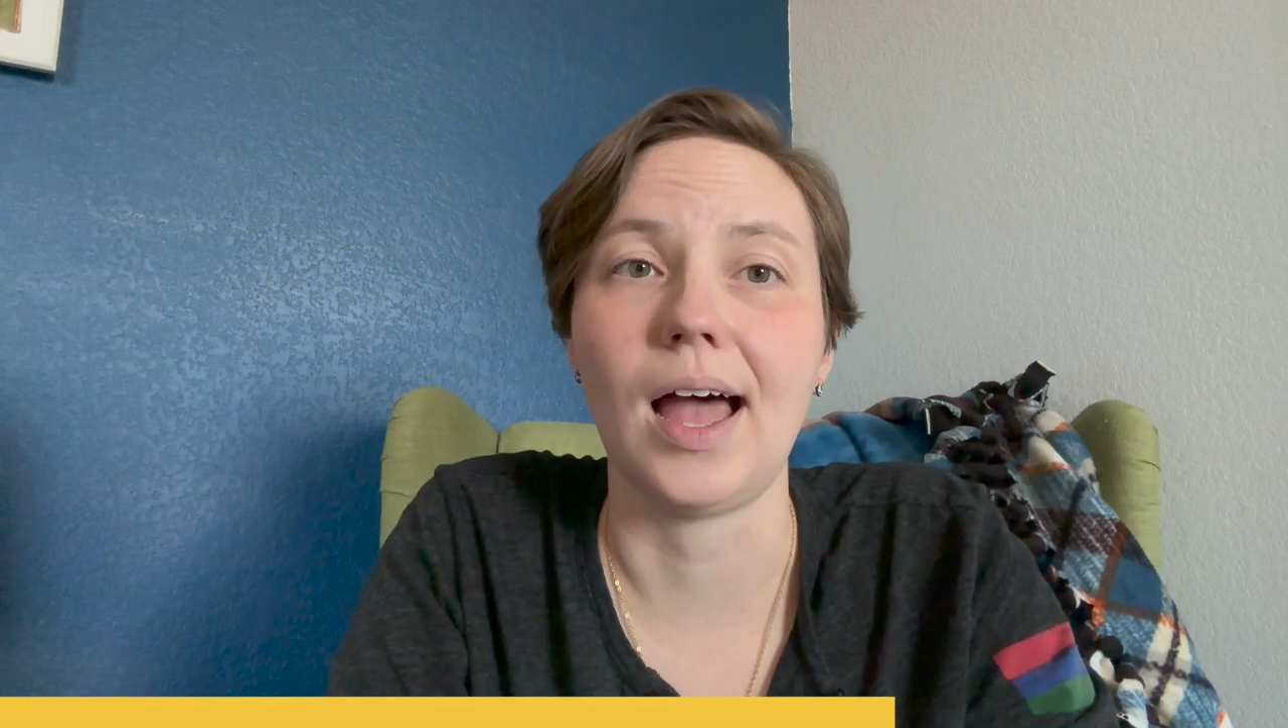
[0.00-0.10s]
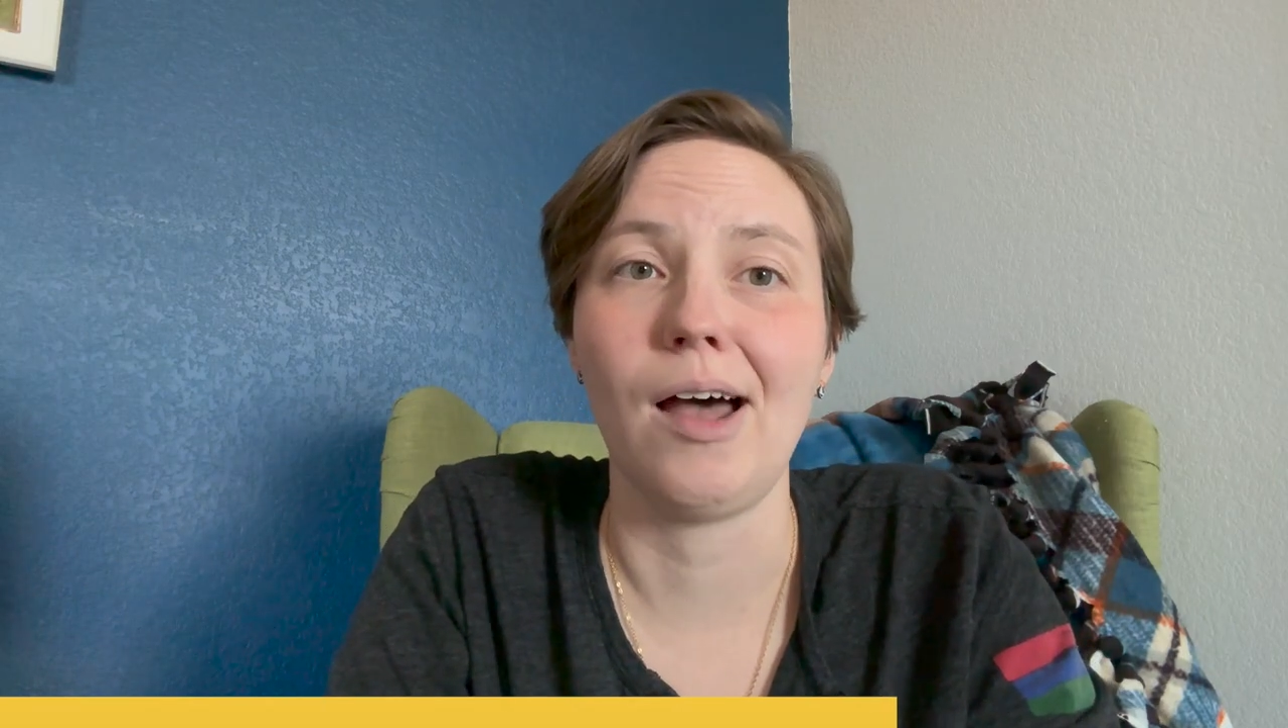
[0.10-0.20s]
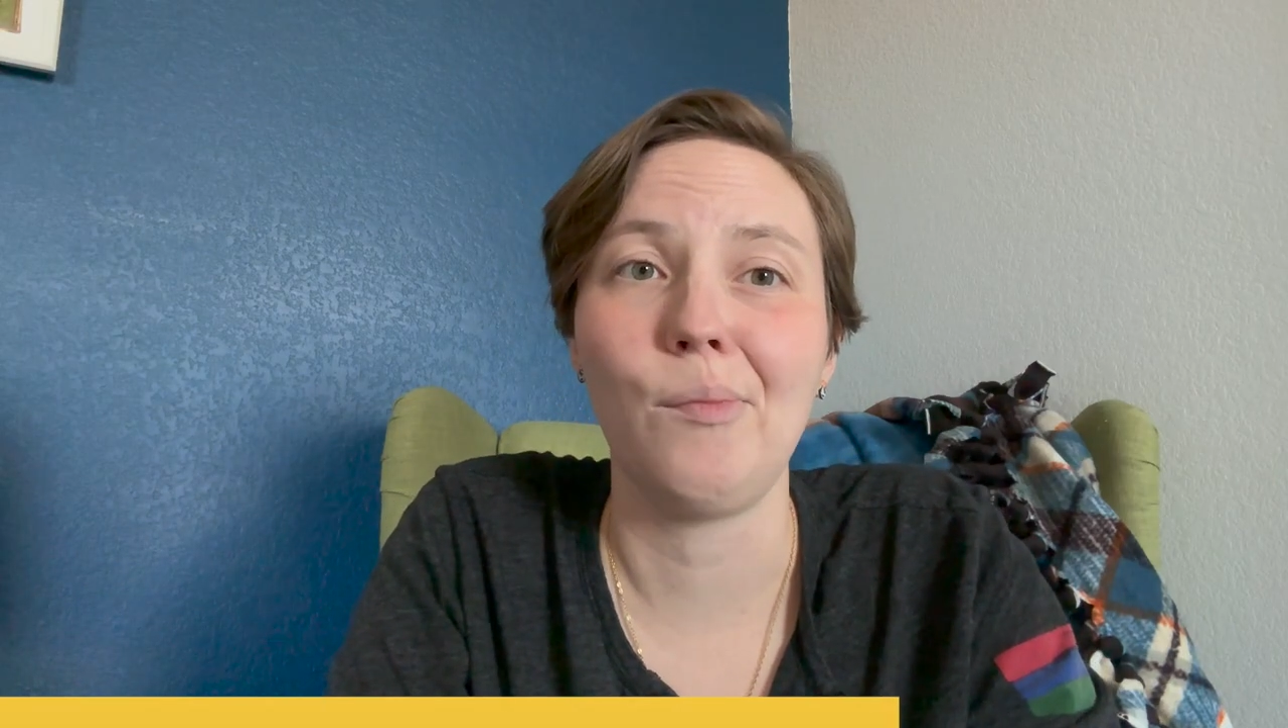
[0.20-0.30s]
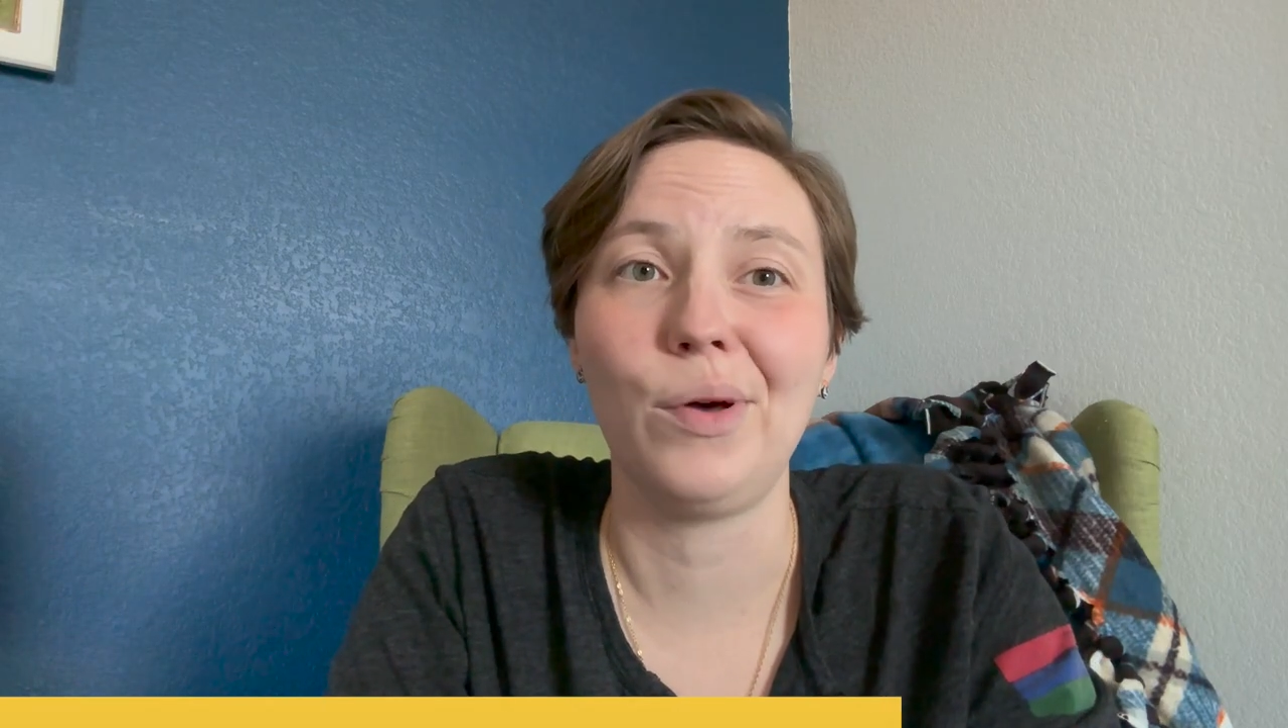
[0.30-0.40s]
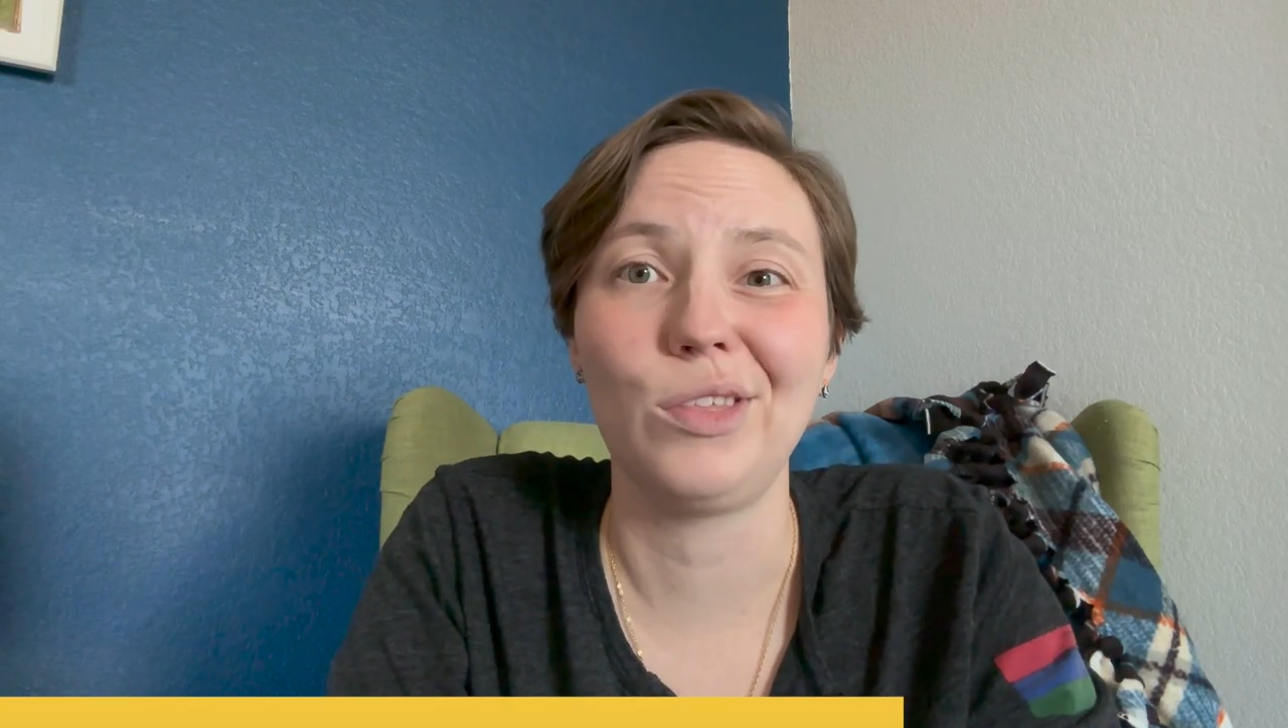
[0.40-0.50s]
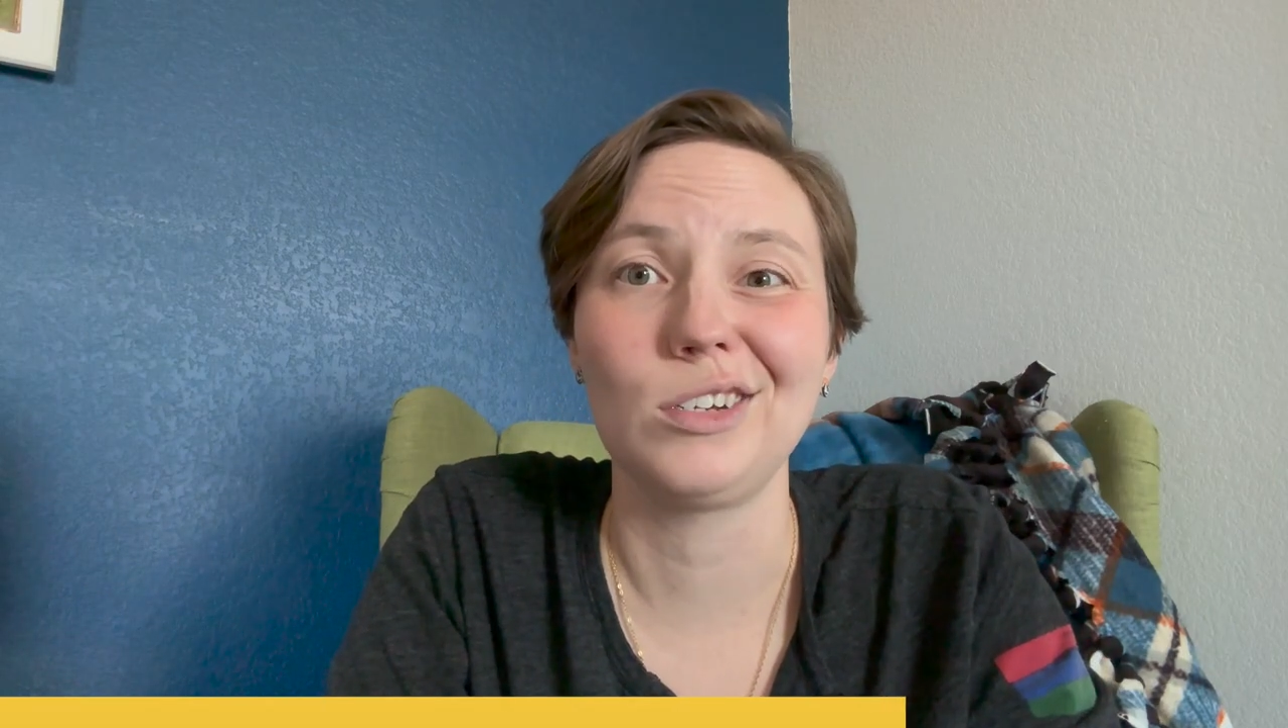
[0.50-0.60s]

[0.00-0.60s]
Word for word: uh, but